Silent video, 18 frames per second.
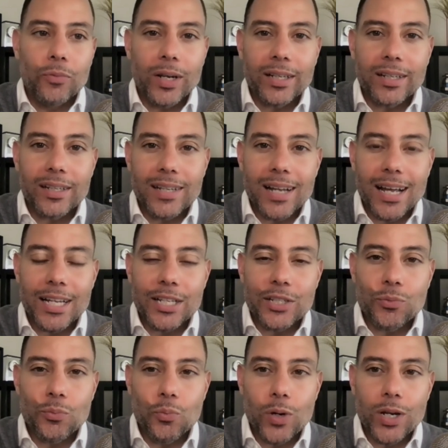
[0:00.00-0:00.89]

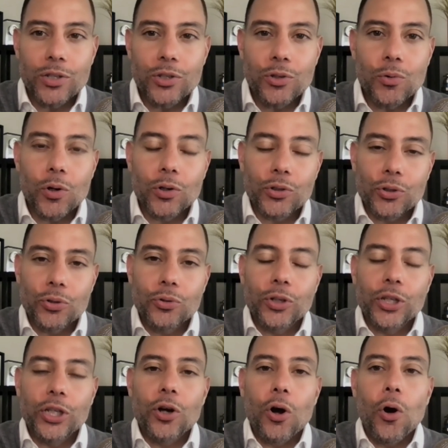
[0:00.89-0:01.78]
Recognize when you are
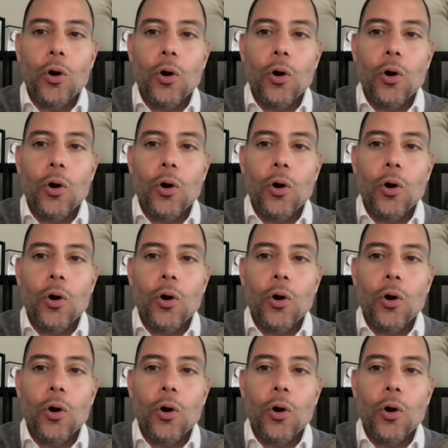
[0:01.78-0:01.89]
turning